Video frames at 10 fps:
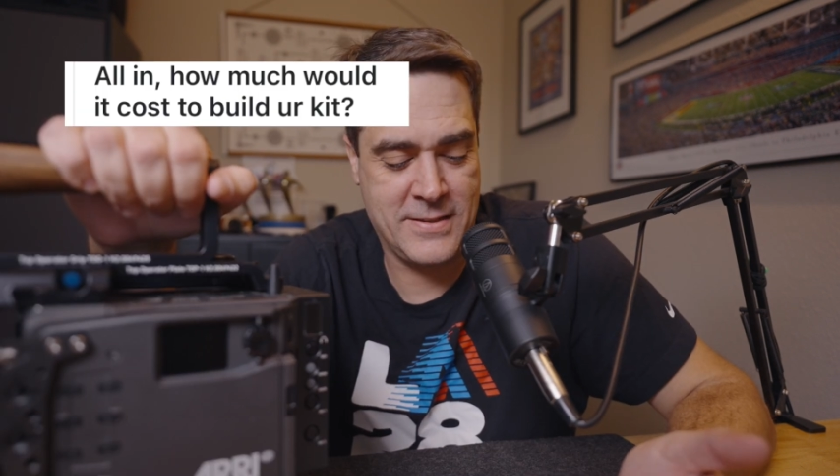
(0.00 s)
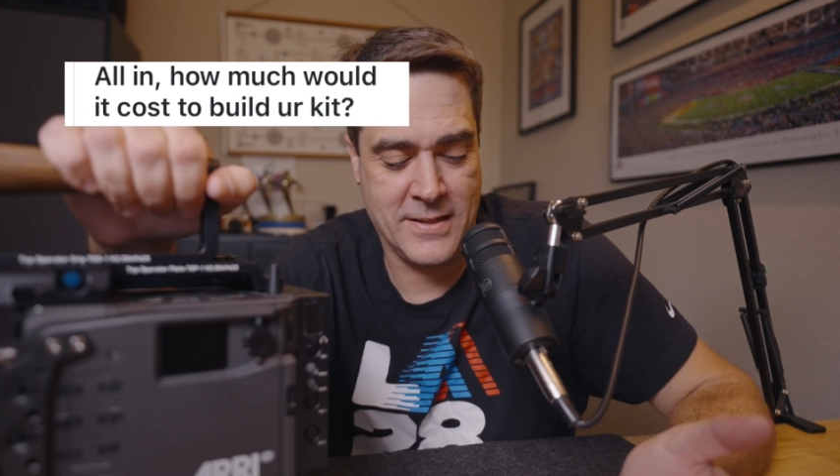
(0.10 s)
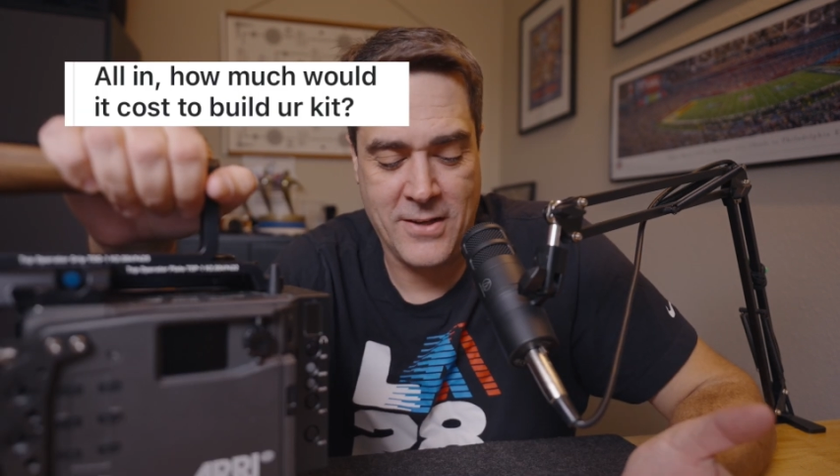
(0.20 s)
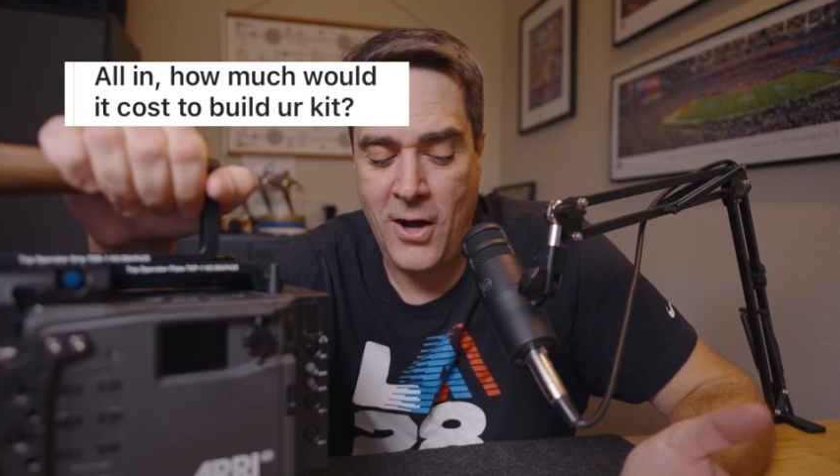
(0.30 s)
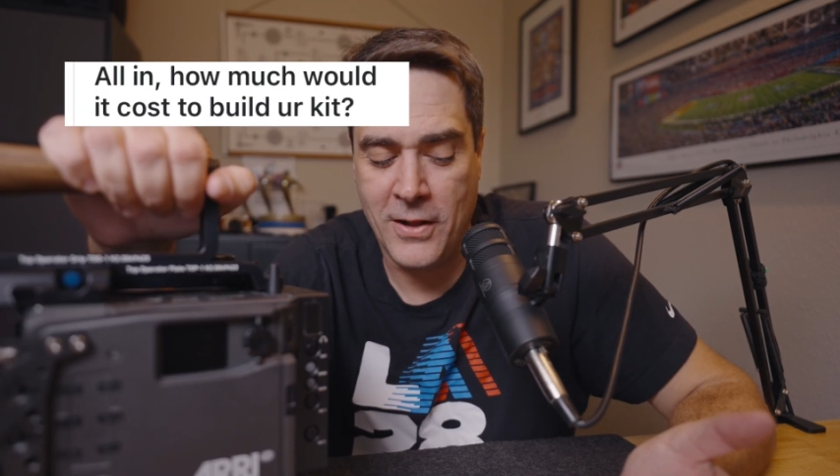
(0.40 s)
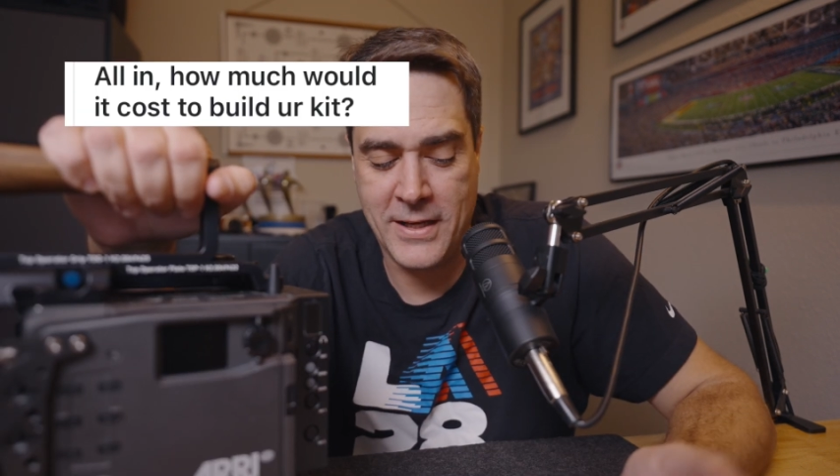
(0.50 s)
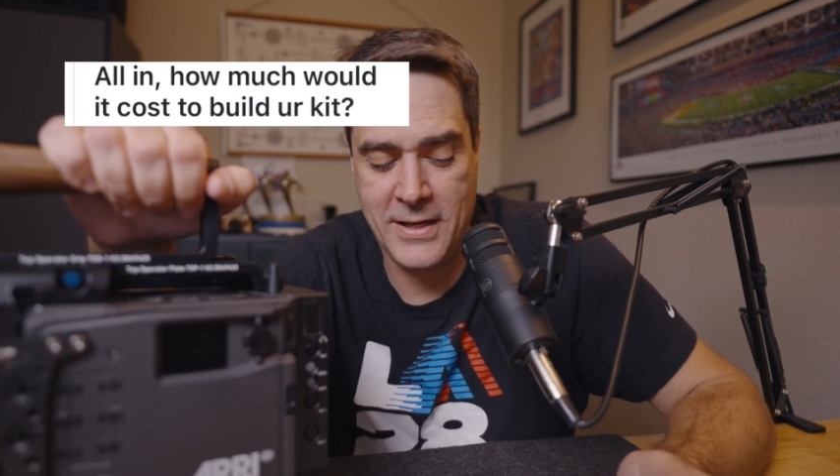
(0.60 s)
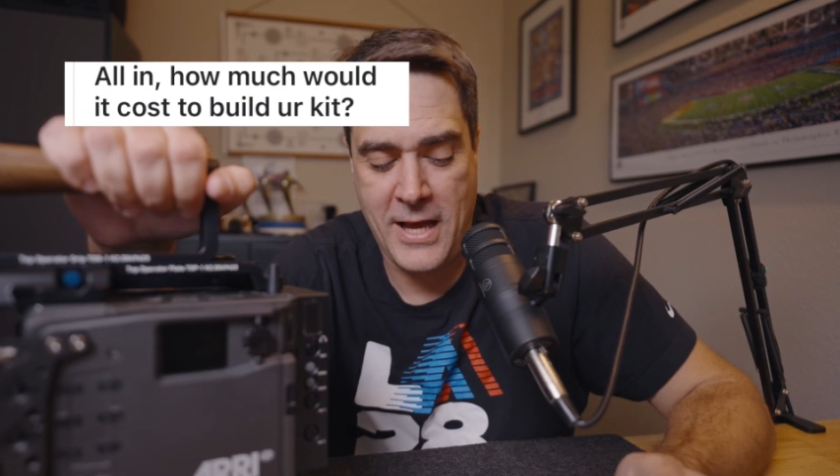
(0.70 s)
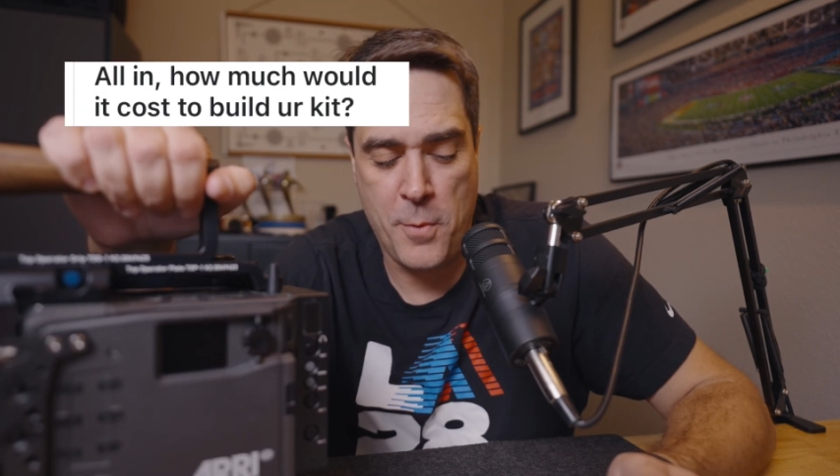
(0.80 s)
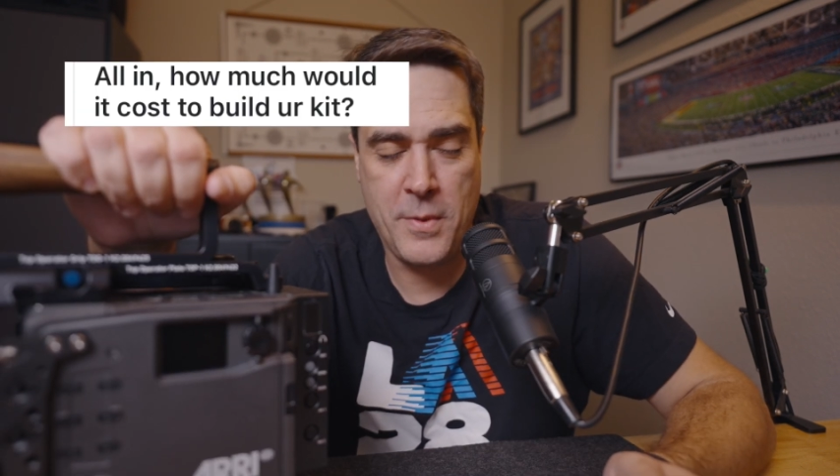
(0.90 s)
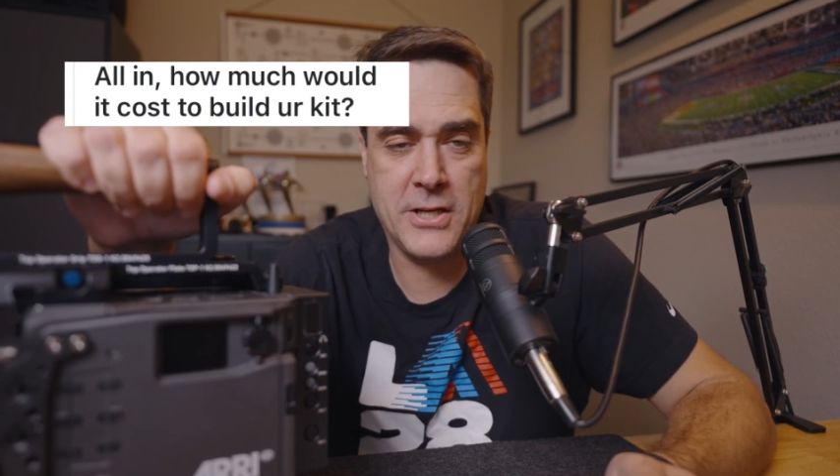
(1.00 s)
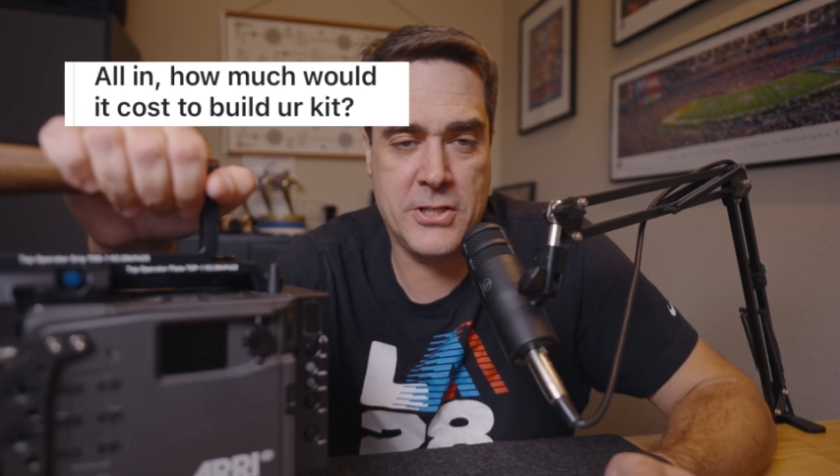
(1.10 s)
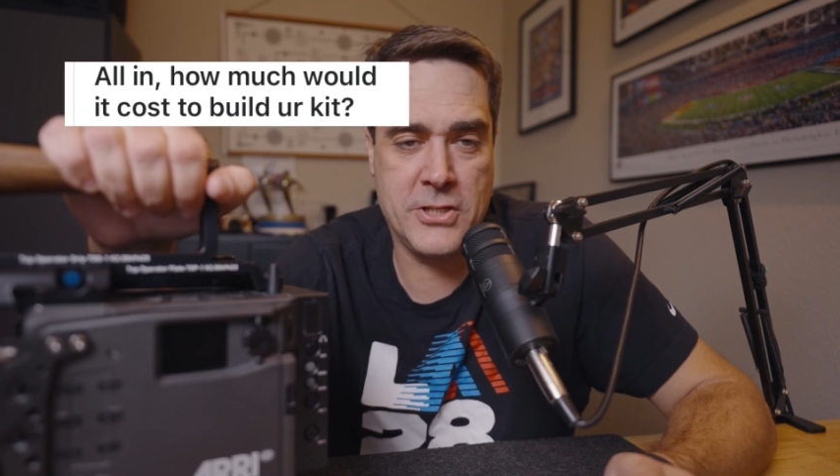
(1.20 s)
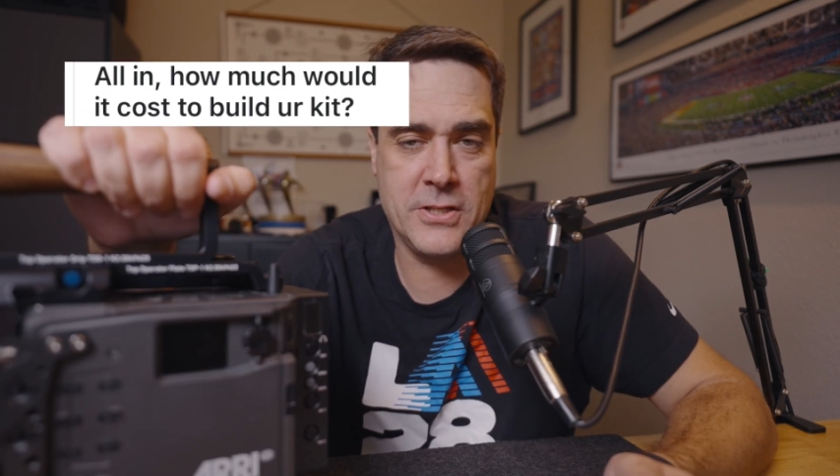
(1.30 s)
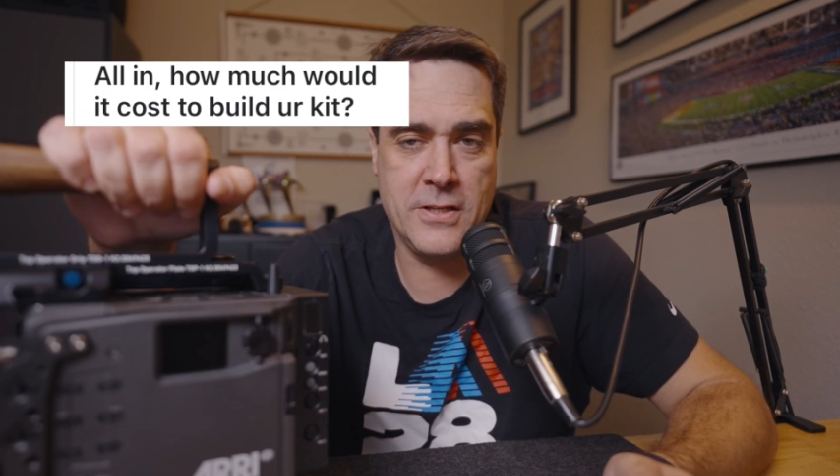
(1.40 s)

says all in, how much